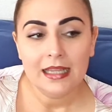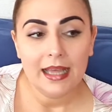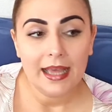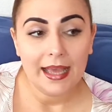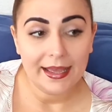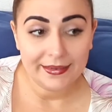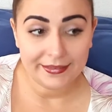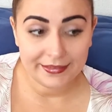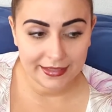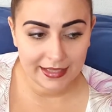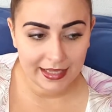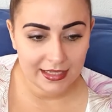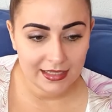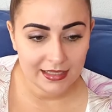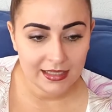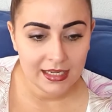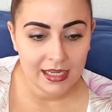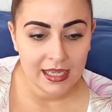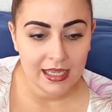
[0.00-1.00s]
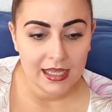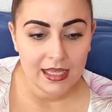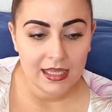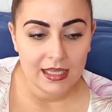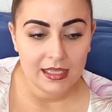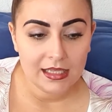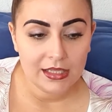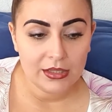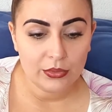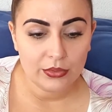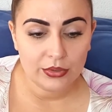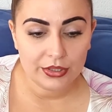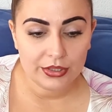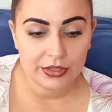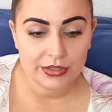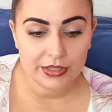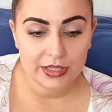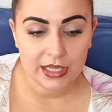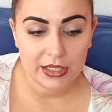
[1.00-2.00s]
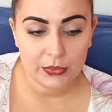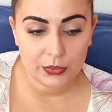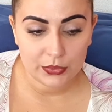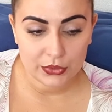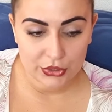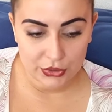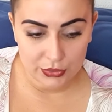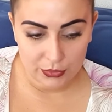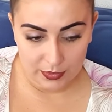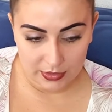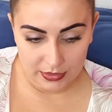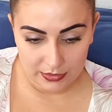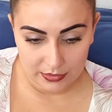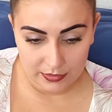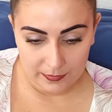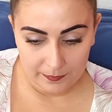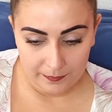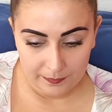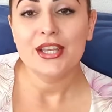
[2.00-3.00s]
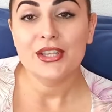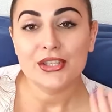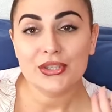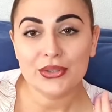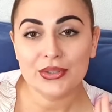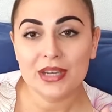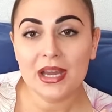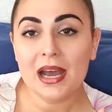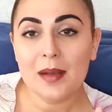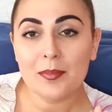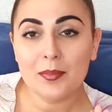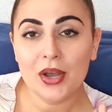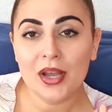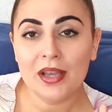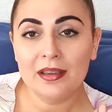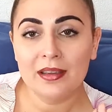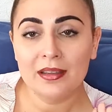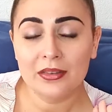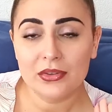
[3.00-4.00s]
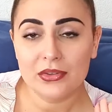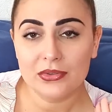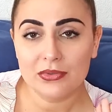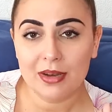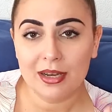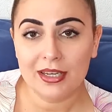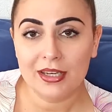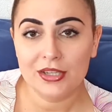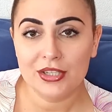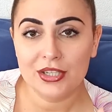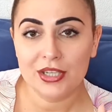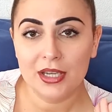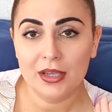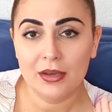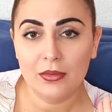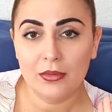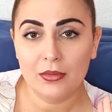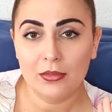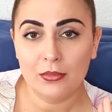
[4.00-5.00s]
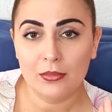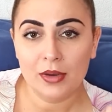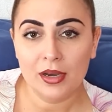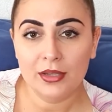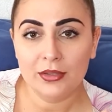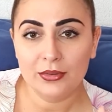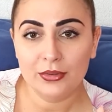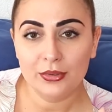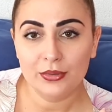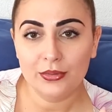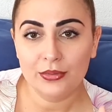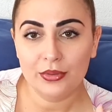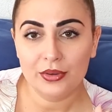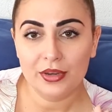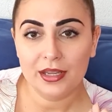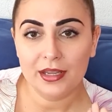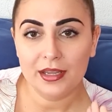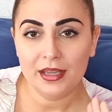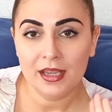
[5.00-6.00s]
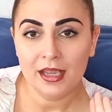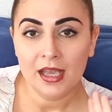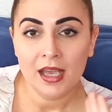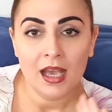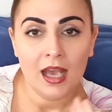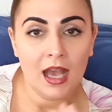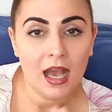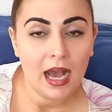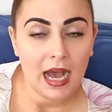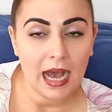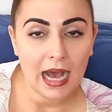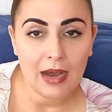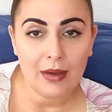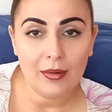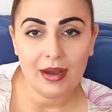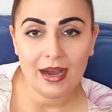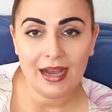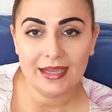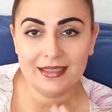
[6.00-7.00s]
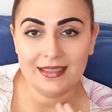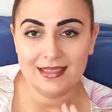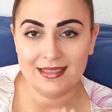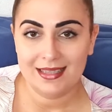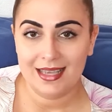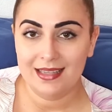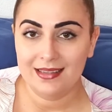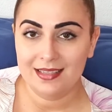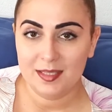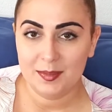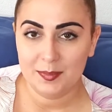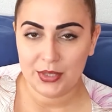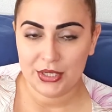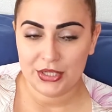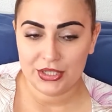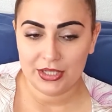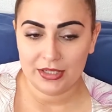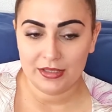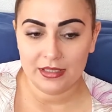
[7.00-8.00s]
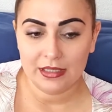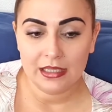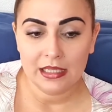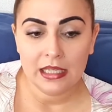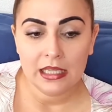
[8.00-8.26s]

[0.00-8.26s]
and again in order to get what you want. So now I'm going into strategy 1, 2, 3, how I designed this project.